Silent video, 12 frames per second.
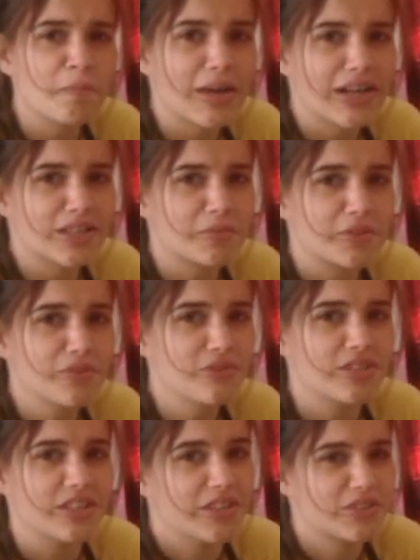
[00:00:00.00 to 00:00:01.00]
mass
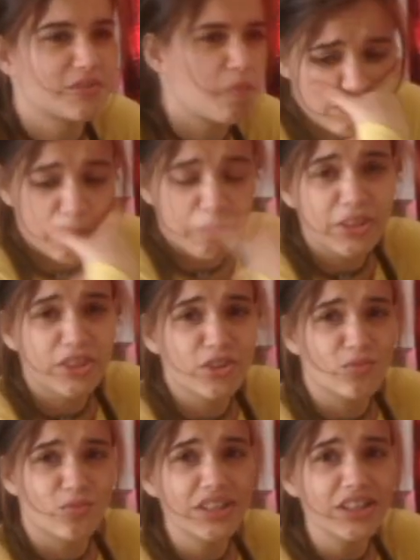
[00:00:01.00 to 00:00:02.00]
produce these, but
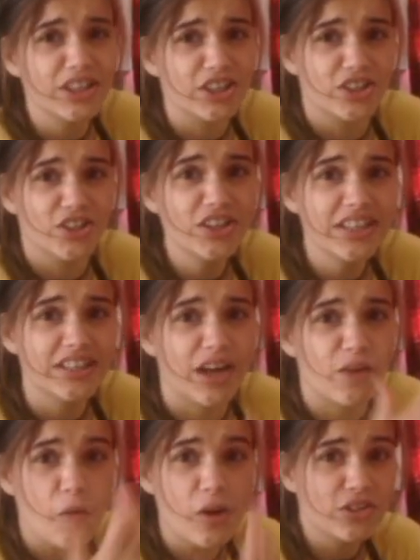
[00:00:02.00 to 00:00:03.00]
they're really good.
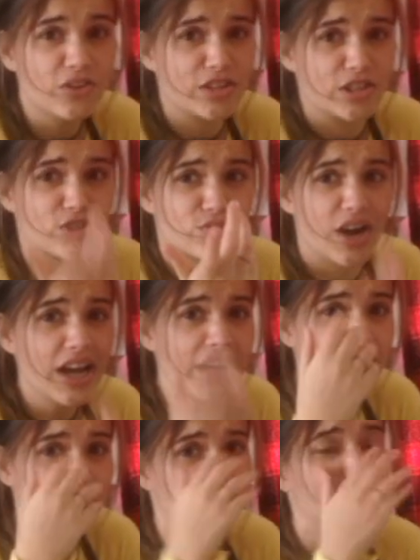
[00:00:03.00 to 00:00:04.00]
I want y'all to
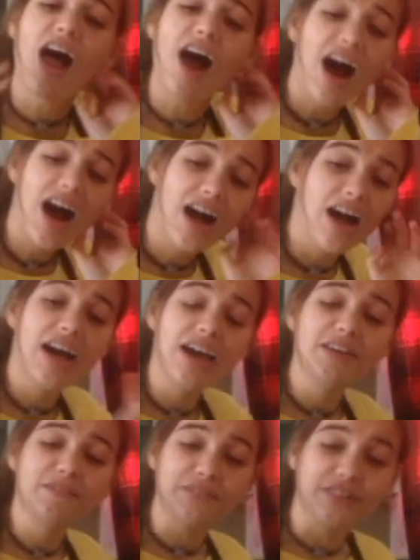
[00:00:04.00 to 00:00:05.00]
try them.
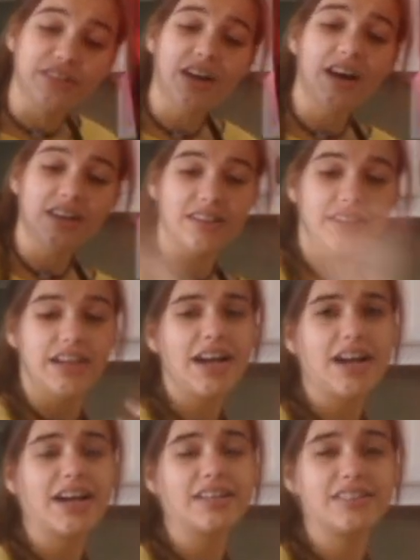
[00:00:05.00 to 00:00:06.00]
I've got an
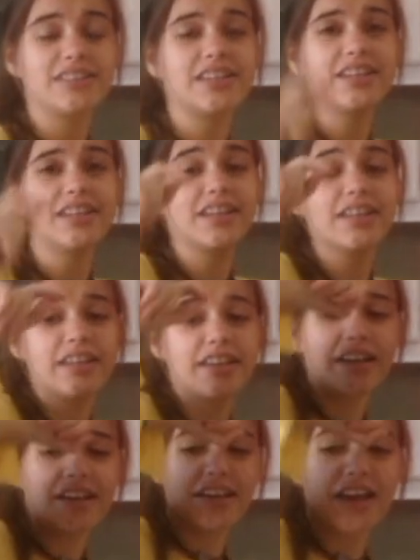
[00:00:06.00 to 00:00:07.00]

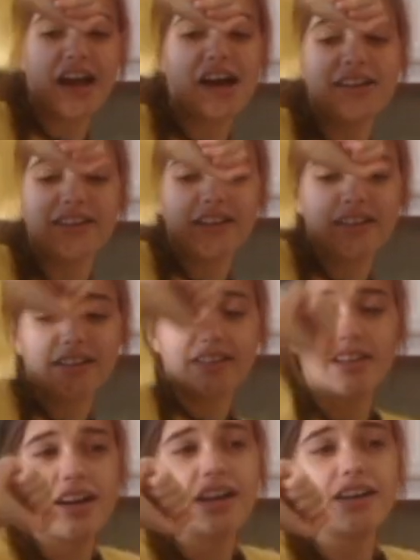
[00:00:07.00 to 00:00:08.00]
idea,
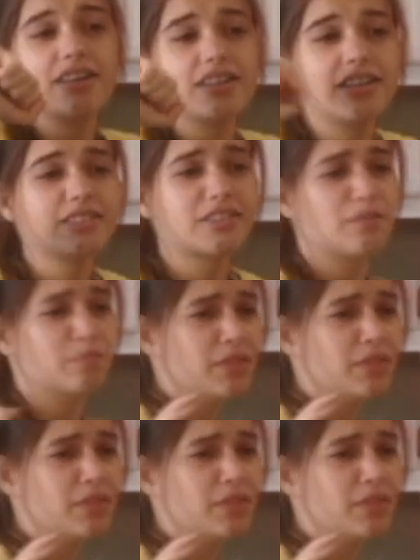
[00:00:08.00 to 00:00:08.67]
cause I'm